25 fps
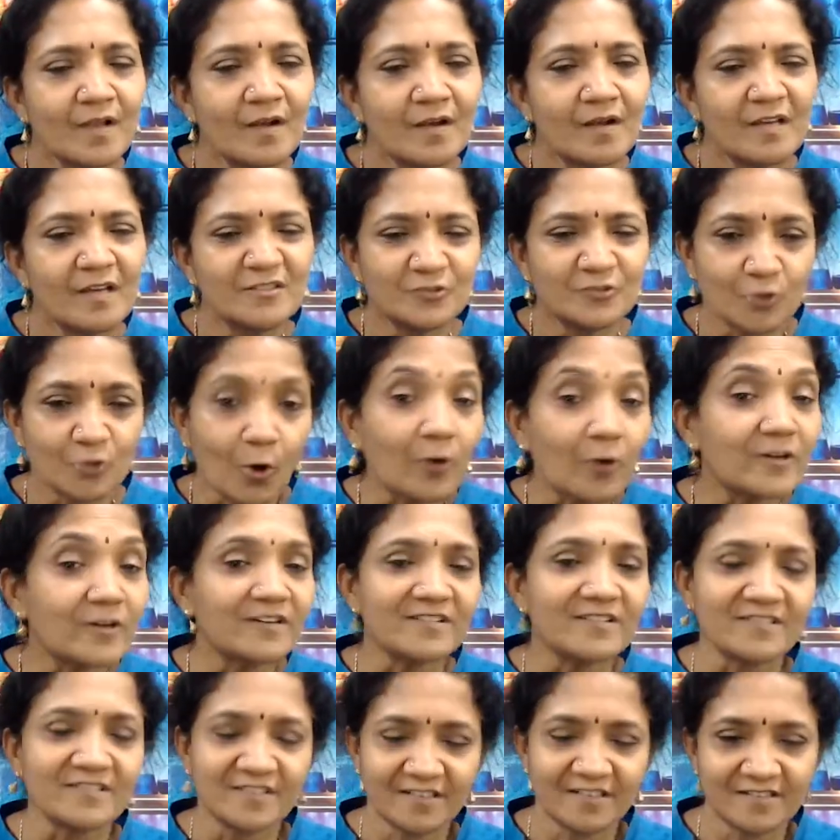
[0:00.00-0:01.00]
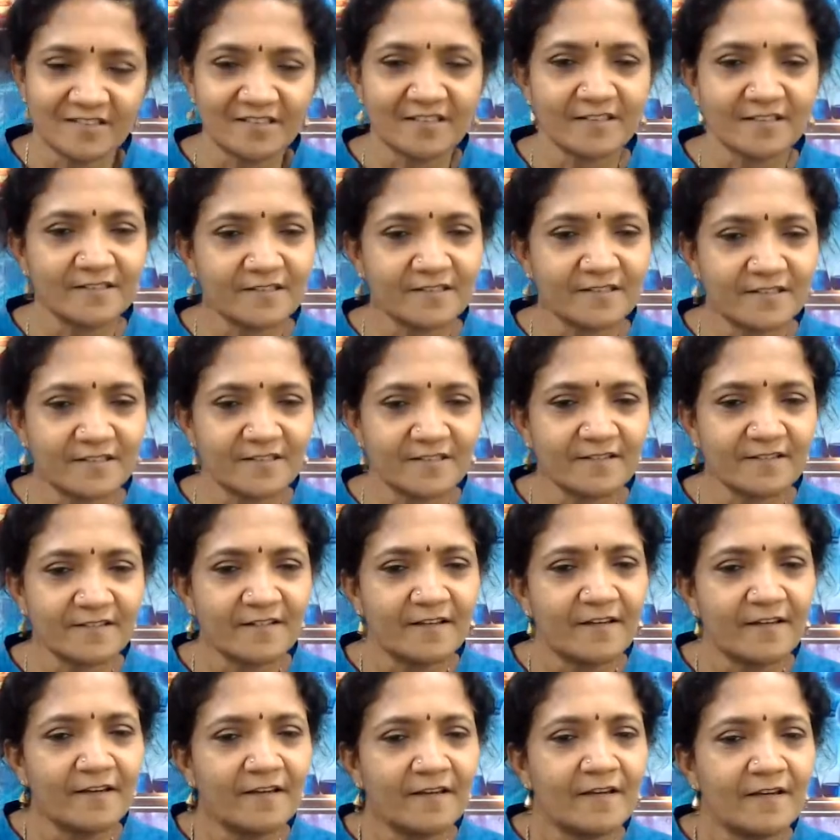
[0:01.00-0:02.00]
in short distances.
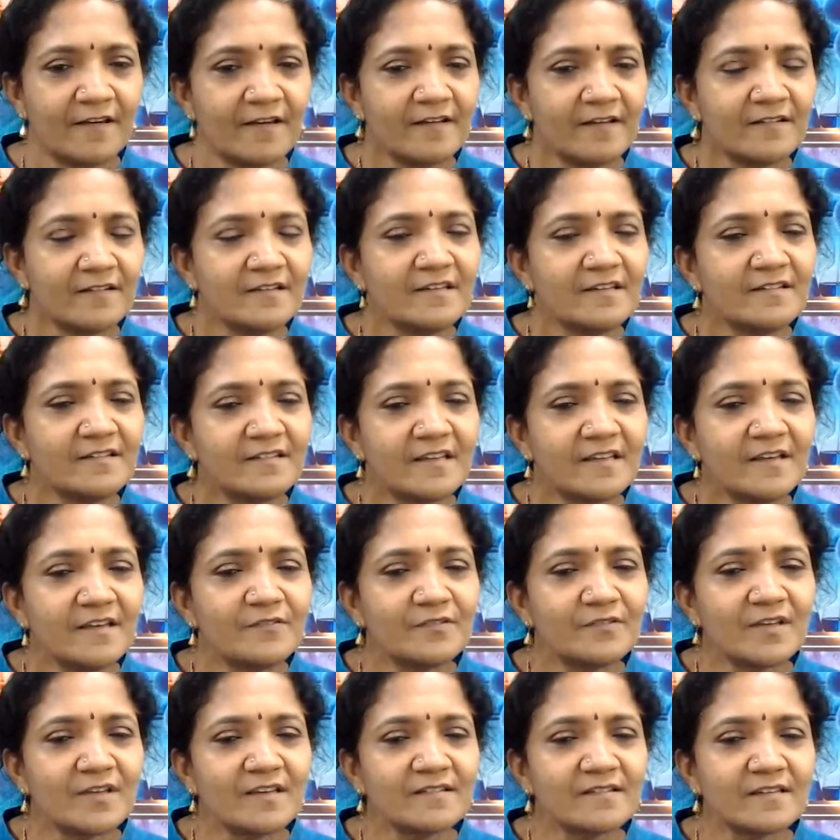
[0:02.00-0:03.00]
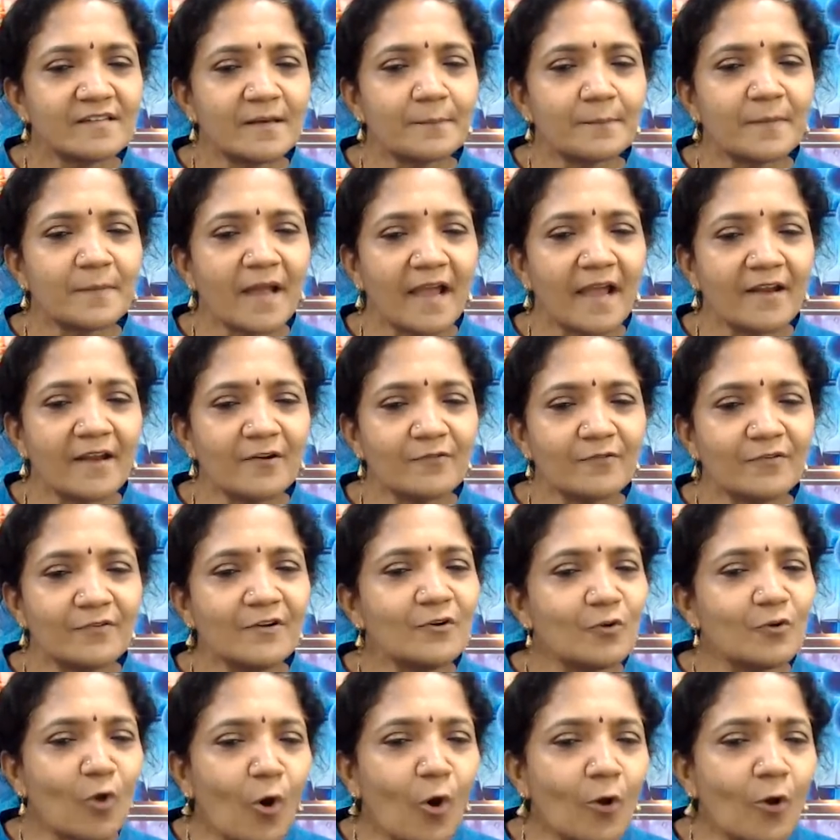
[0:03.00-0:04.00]
This gives us some kind of a
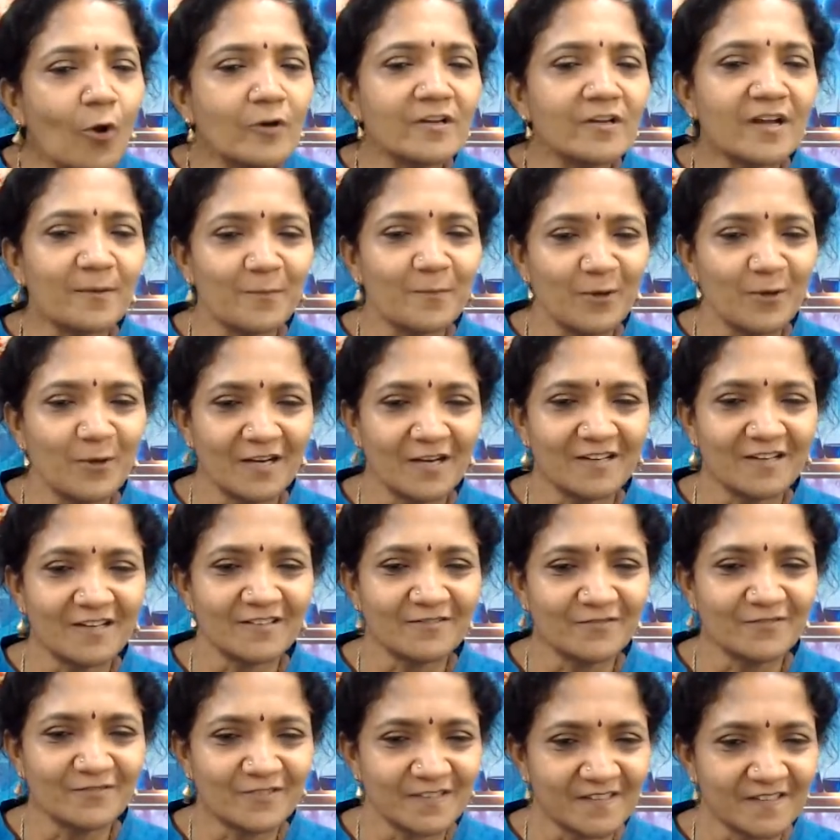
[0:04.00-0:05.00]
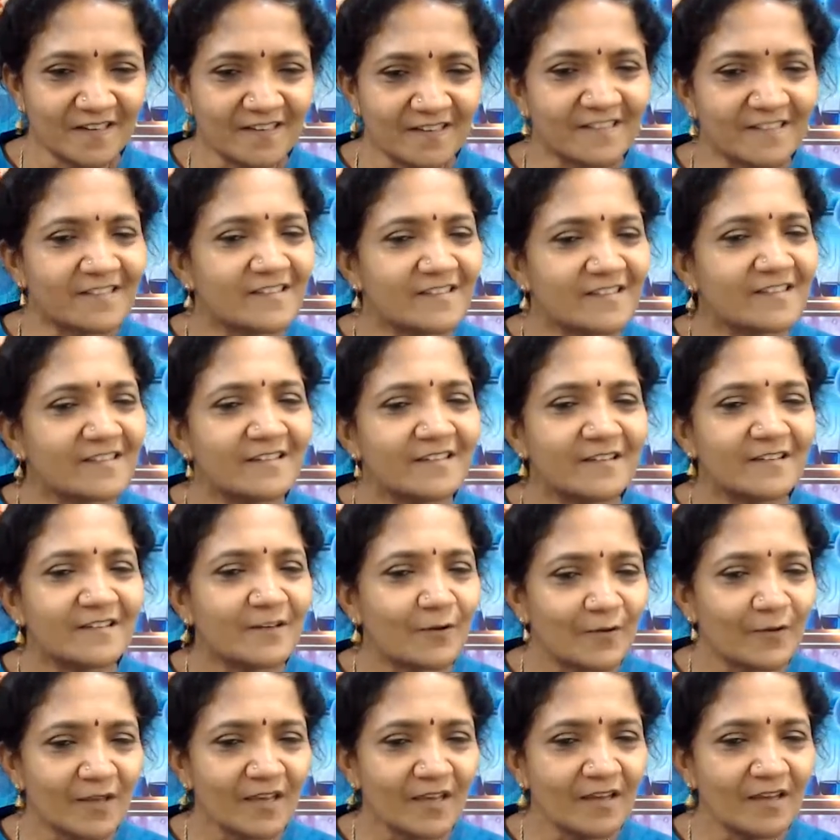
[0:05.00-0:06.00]
non-commutative physics,
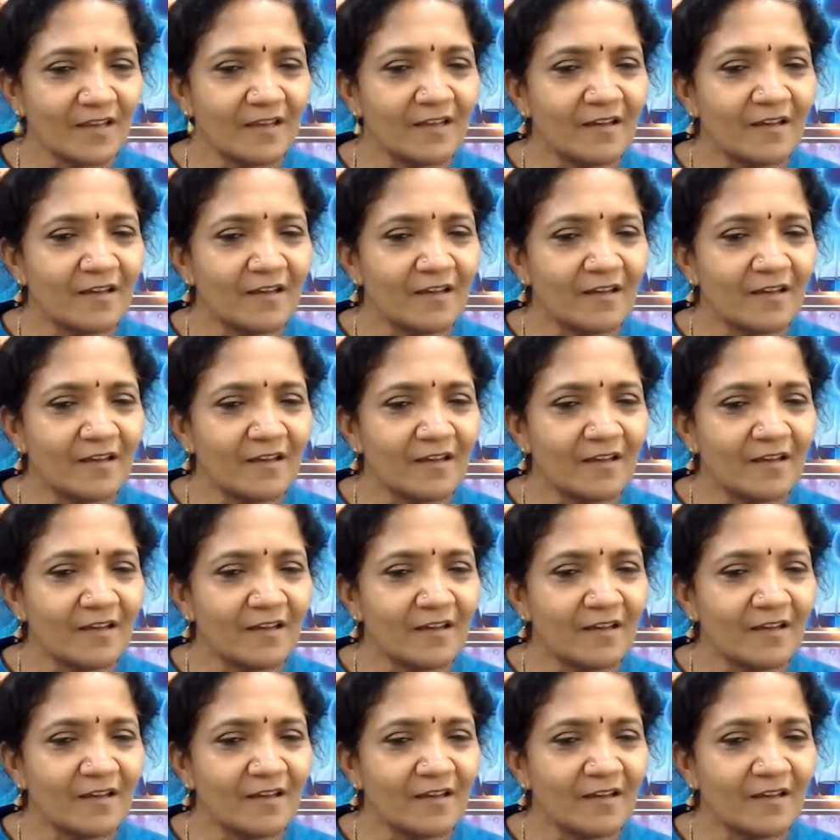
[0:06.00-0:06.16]
okay?